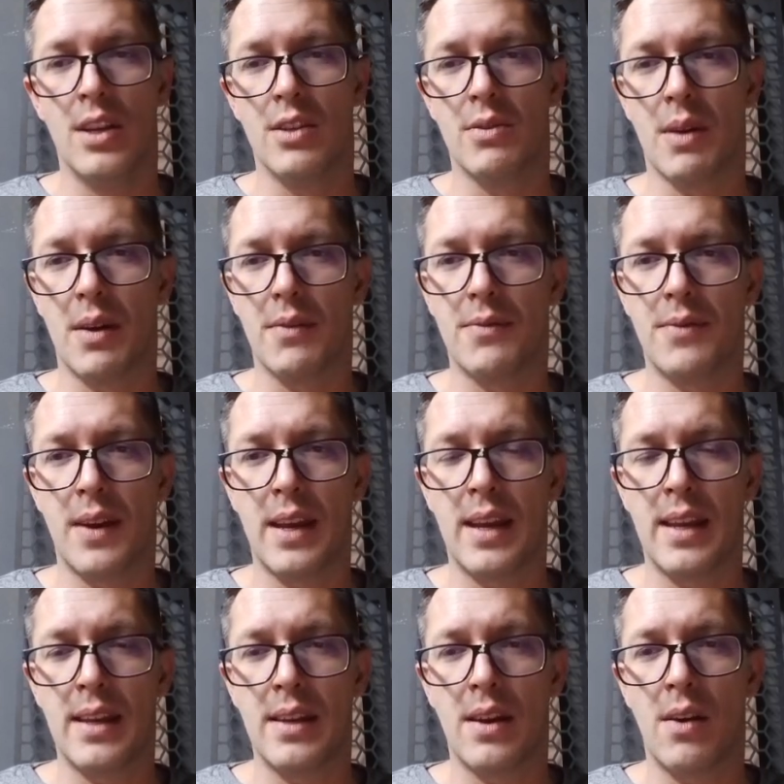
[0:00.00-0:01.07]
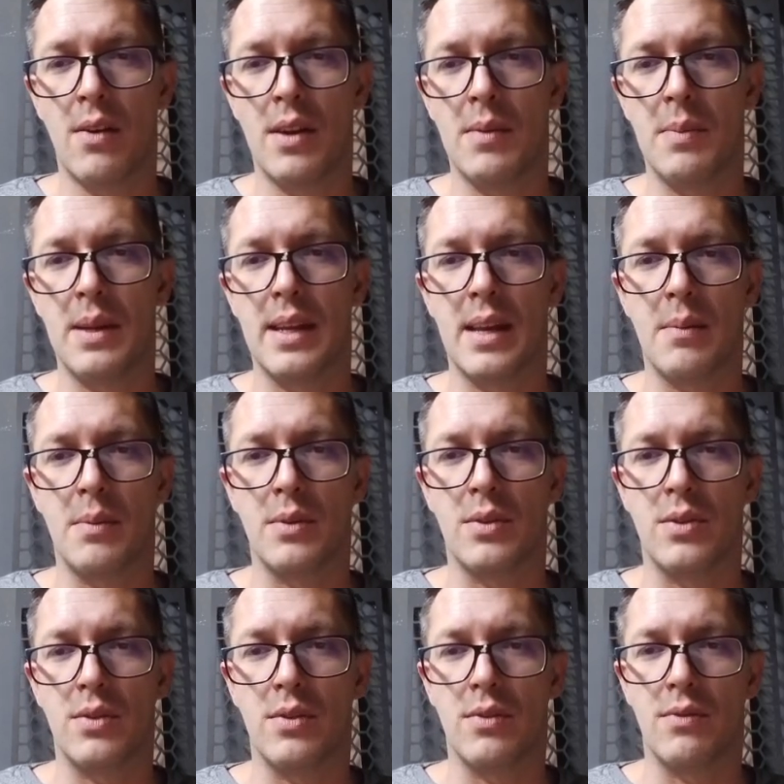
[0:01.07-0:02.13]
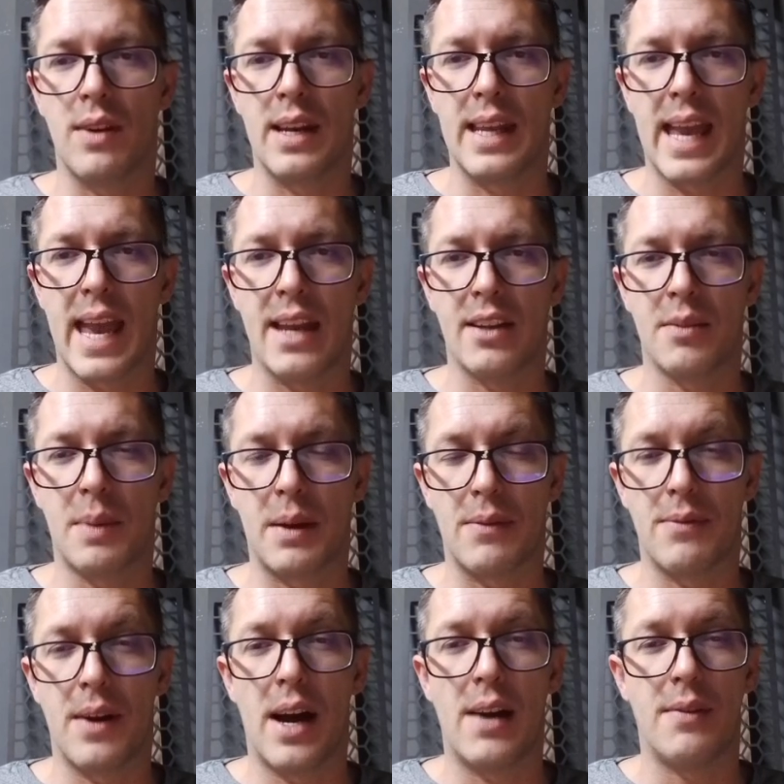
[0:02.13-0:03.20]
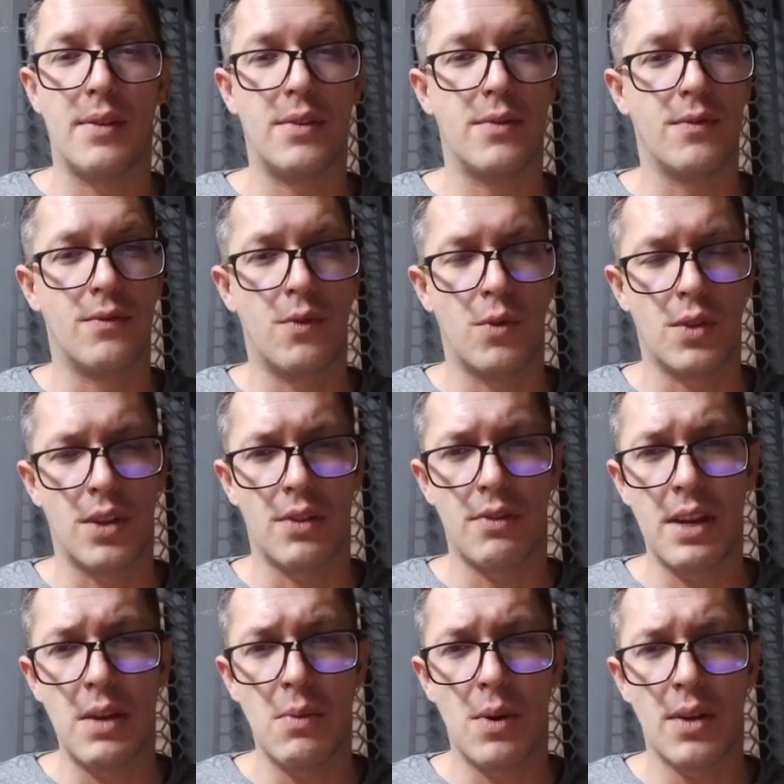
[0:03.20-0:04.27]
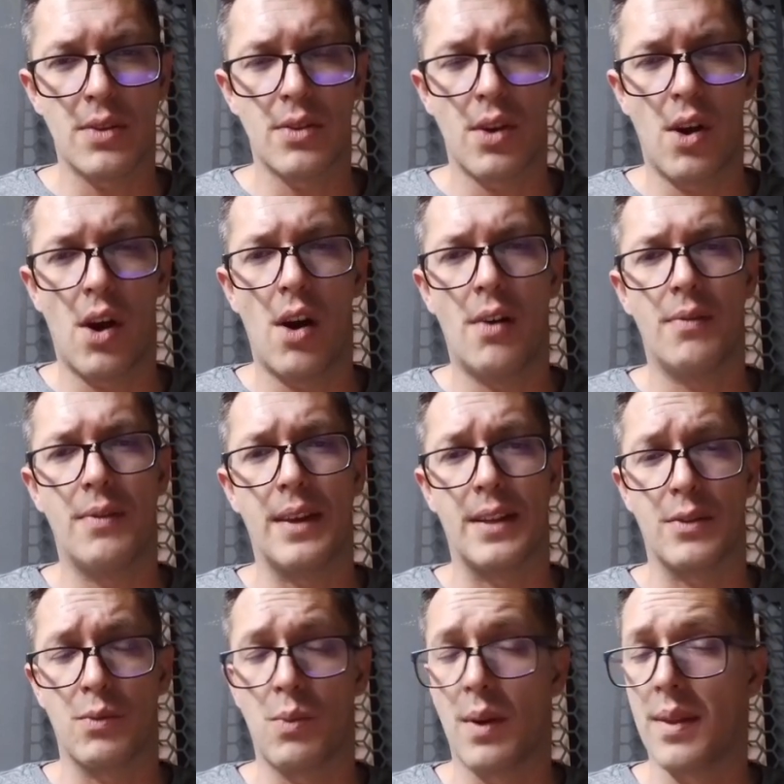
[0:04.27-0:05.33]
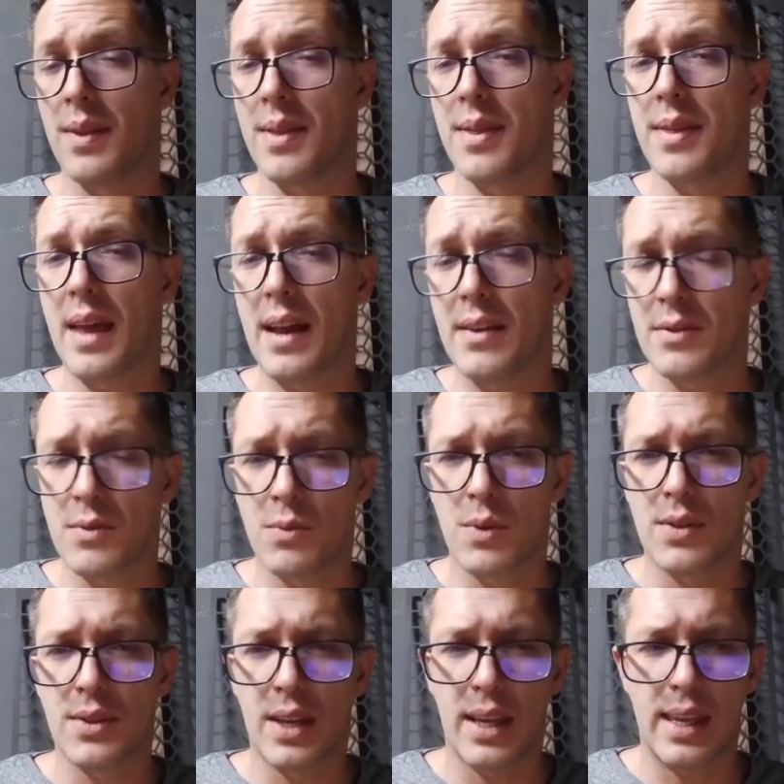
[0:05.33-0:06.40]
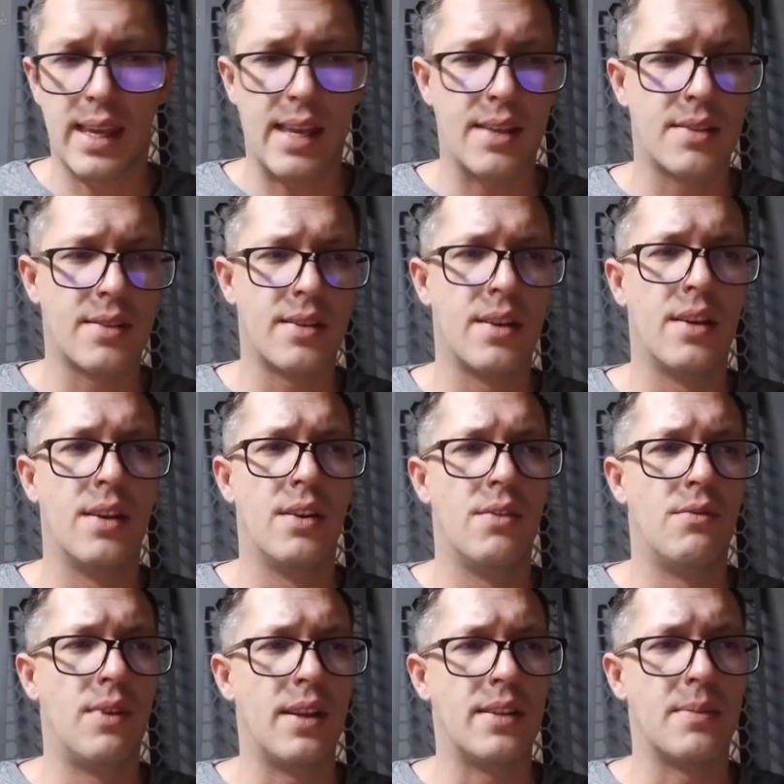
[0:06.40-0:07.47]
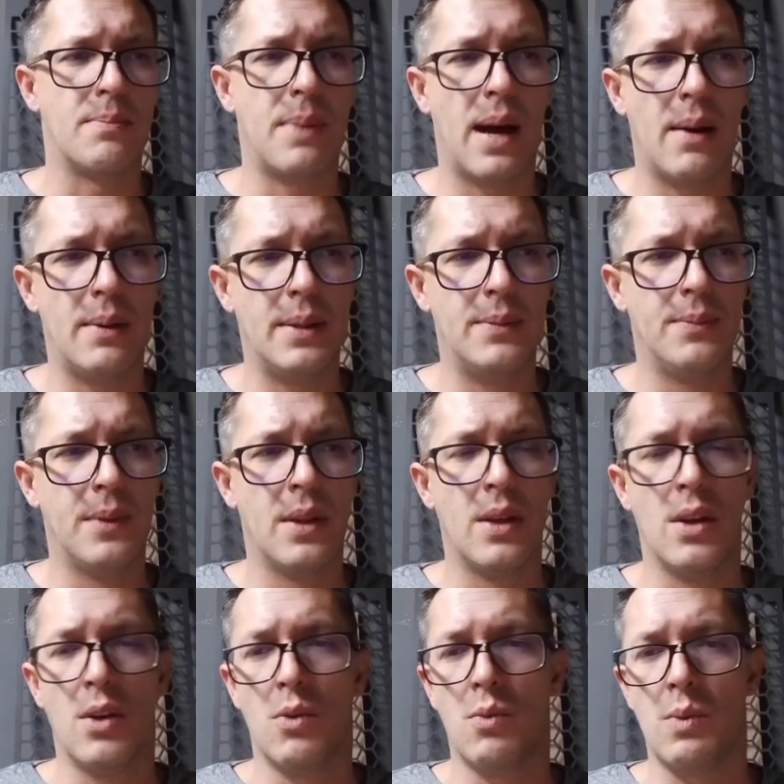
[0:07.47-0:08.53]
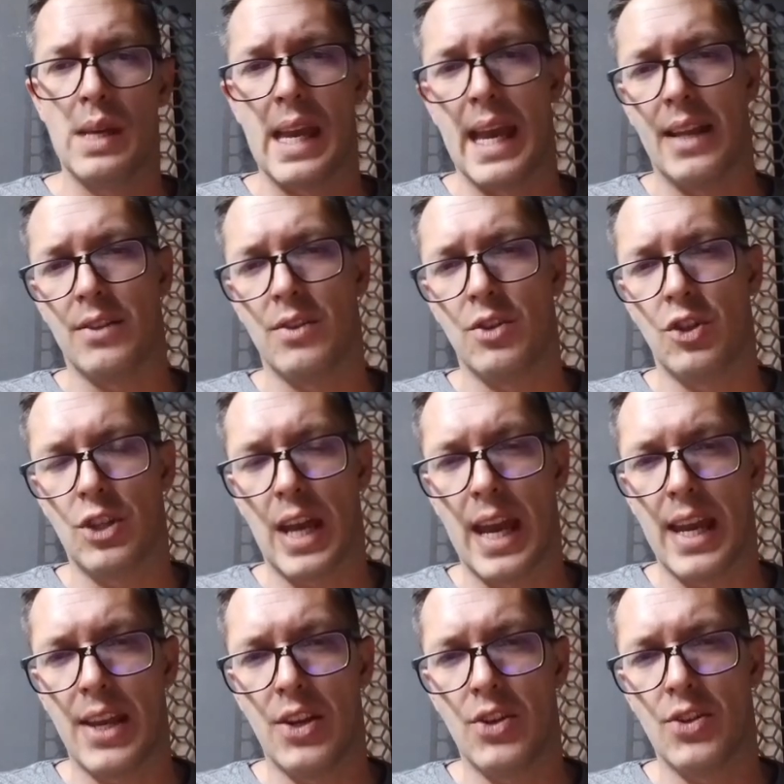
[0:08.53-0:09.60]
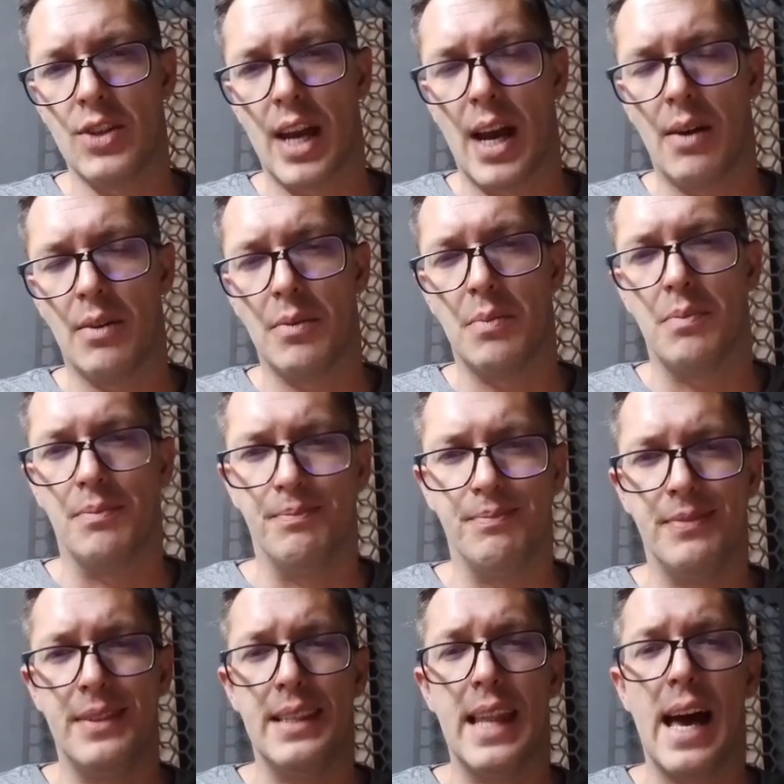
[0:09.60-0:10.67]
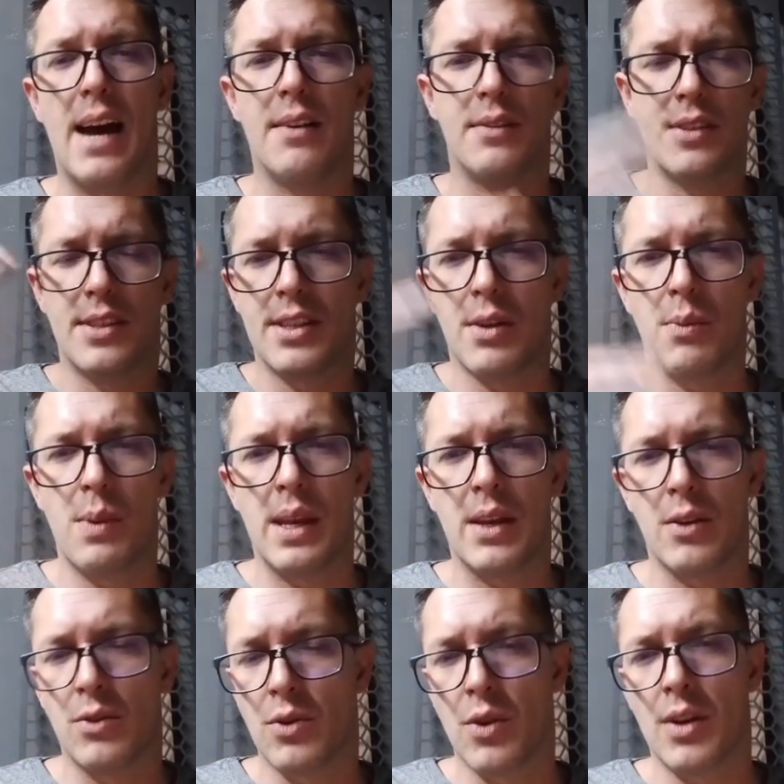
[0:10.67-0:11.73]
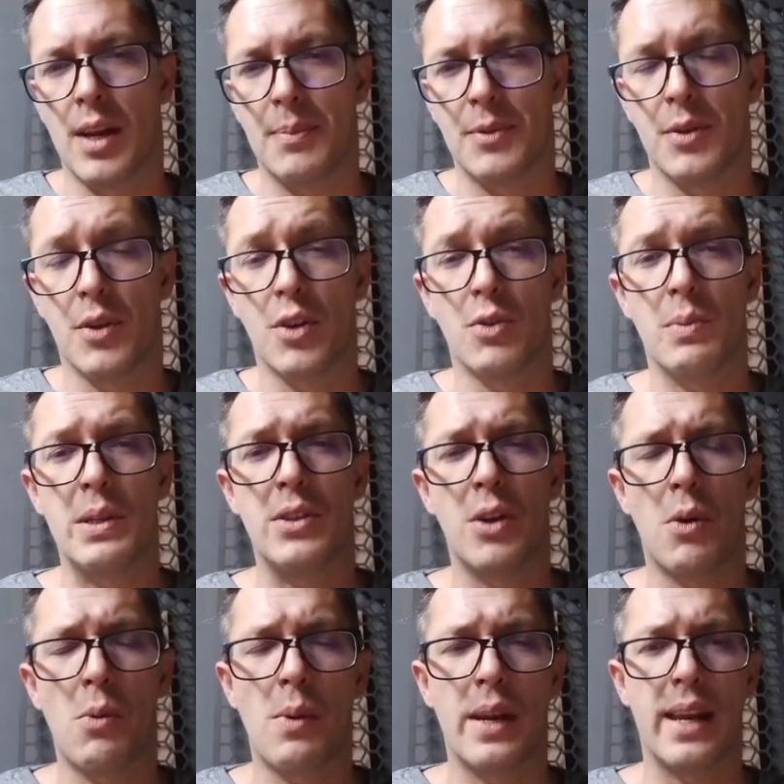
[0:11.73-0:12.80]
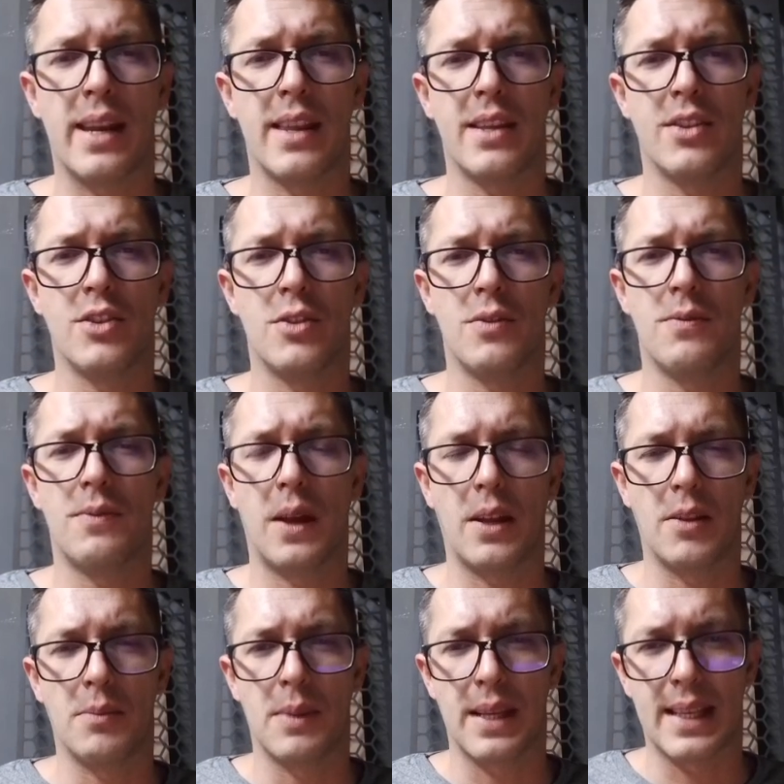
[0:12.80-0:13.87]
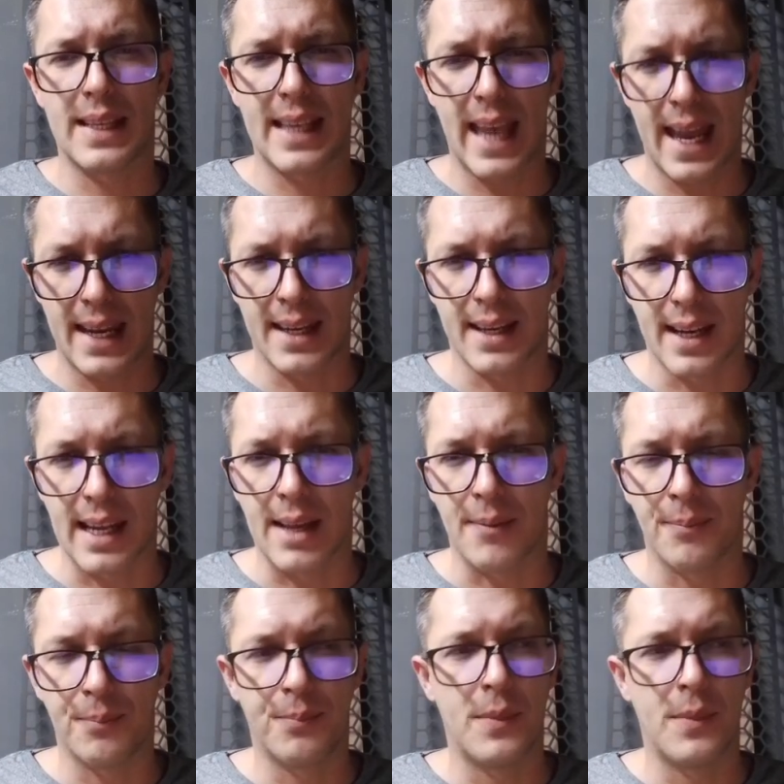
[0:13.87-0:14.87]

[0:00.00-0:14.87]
So our Fein only being able to really handle about 543 watts of its 1000 watts AES rated power. We had to change our loudness that we could turn up to, because we don't want anything to fail mechanically.